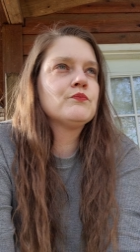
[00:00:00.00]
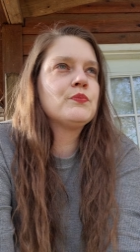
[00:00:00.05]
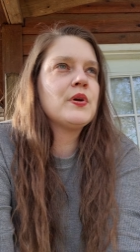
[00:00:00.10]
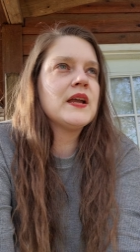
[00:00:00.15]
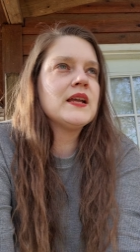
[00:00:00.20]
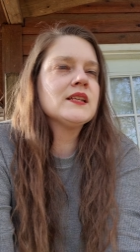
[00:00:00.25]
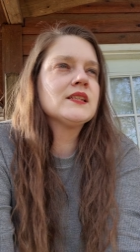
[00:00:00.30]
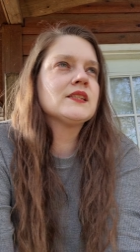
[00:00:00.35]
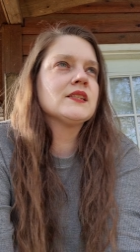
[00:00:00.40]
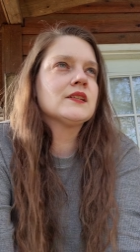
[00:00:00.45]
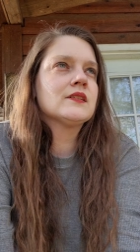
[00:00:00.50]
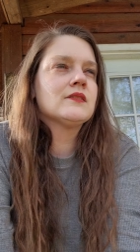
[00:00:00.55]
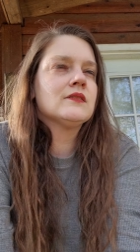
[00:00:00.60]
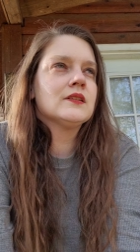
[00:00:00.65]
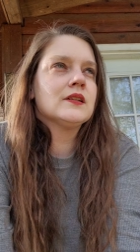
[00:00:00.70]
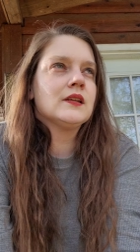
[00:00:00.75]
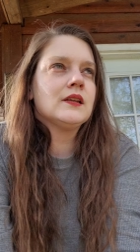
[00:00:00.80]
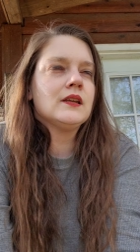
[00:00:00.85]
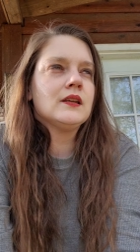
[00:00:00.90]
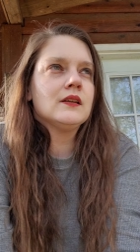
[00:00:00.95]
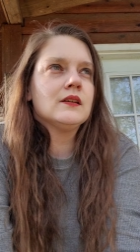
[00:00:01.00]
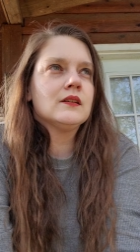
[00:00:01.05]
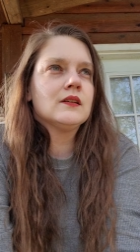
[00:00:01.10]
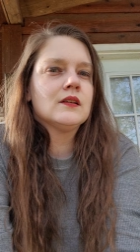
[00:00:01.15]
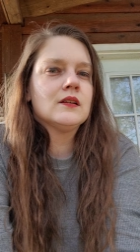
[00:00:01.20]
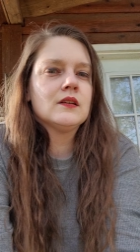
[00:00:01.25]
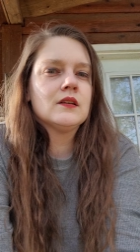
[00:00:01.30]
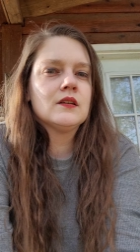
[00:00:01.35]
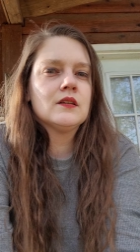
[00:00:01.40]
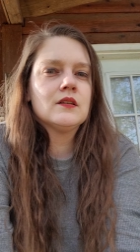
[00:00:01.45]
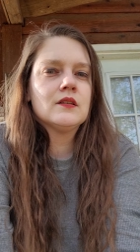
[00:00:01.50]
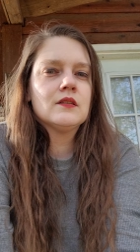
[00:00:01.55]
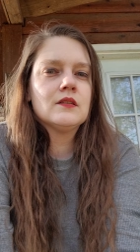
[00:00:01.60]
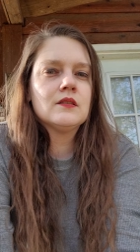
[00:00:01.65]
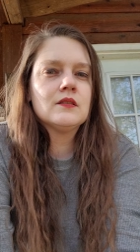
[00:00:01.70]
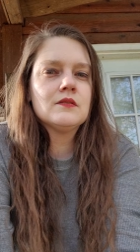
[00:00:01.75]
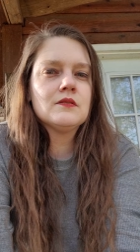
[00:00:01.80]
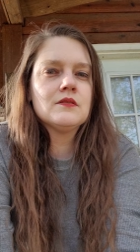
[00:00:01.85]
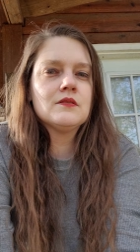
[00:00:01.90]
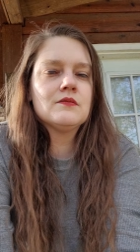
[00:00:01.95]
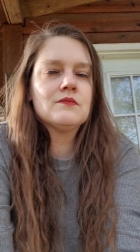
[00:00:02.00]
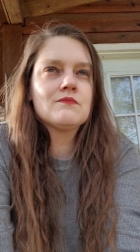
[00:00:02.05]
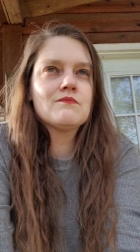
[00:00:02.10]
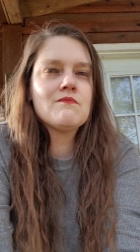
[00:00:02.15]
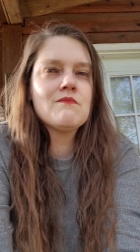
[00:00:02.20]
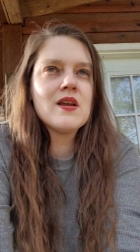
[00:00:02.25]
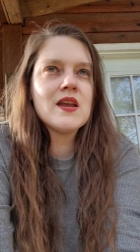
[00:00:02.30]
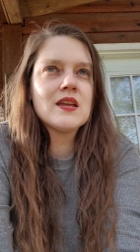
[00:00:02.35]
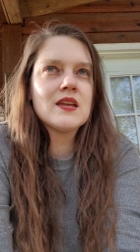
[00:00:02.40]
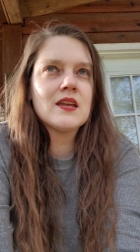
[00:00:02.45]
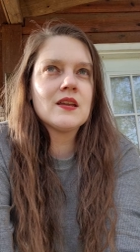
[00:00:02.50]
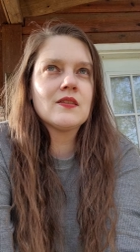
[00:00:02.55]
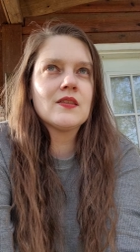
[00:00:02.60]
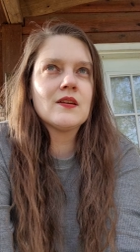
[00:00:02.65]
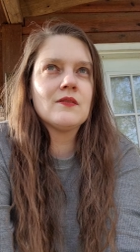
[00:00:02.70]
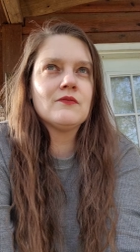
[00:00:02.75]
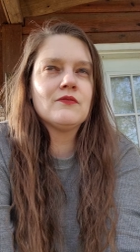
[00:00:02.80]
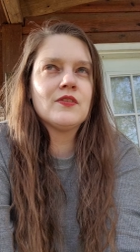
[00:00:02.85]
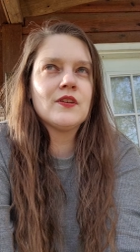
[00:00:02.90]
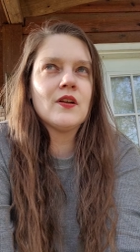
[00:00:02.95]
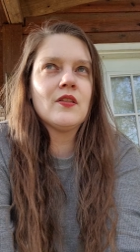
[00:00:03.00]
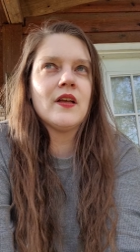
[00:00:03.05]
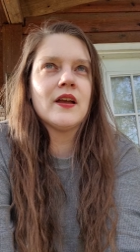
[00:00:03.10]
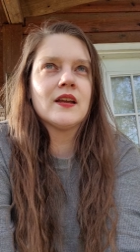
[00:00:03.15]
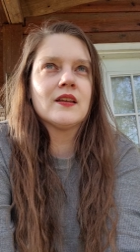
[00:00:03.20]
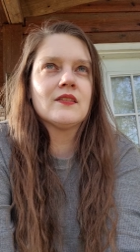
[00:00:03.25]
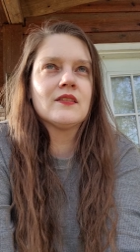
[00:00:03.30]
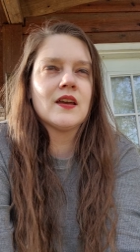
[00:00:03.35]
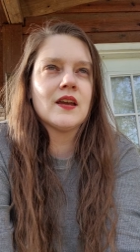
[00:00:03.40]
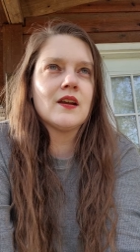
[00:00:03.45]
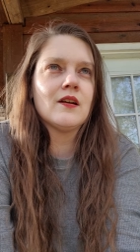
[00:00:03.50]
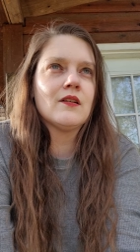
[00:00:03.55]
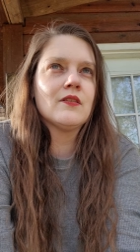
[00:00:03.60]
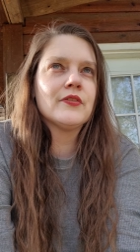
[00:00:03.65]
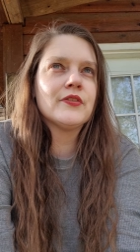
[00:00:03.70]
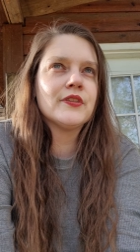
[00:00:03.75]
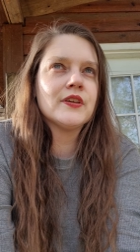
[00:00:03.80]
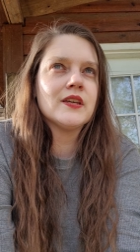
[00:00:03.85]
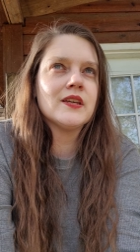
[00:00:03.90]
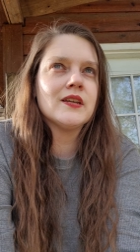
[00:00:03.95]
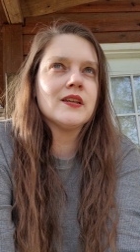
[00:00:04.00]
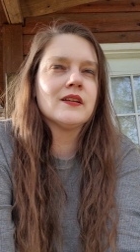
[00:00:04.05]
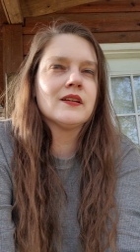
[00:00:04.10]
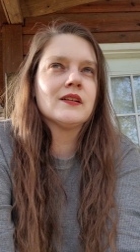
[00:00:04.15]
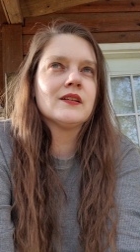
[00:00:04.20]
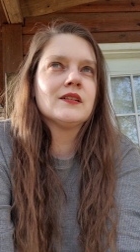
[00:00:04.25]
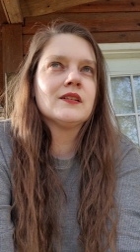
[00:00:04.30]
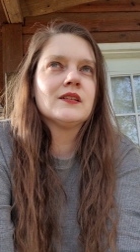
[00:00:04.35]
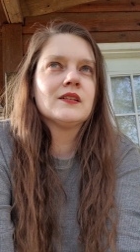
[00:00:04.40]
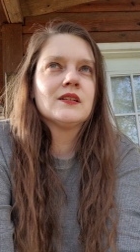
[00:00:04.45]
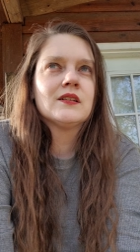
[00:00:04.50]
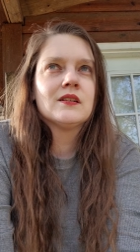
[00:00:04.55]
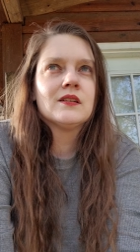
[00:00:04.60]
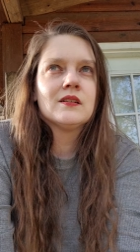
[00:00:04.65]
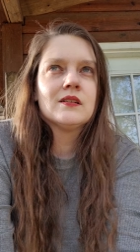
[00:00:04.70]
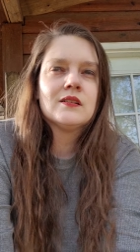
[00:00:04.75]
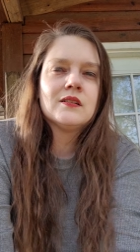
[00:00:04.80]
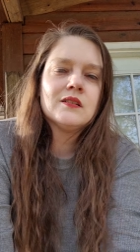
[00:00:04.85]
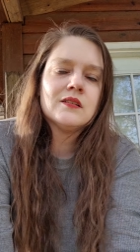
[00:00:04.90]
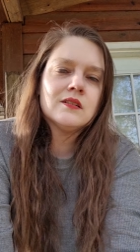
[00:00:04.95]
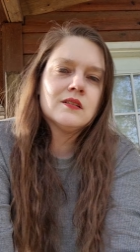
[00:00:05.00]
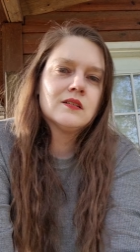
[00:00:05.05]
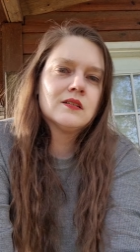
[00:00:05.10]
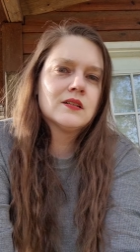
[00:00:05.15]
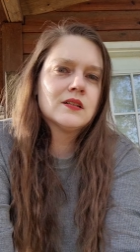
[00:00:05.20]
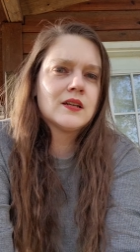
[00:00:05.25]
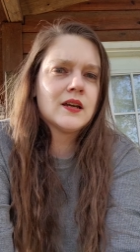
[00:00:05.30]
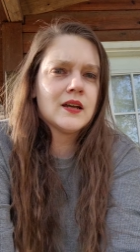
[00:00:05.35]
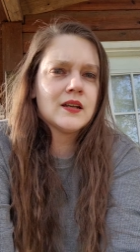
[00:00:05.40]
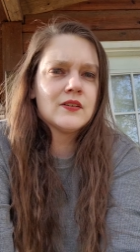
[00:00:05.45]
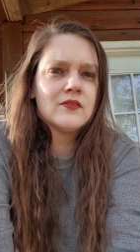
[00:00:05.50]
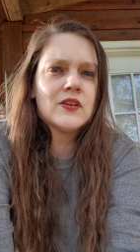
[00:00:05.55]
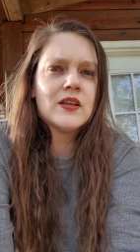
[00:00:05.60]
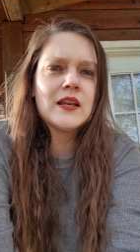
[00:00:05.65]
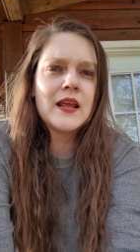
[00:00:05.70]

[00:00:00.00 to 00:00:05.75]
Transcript: basically making them feel like they are the kind of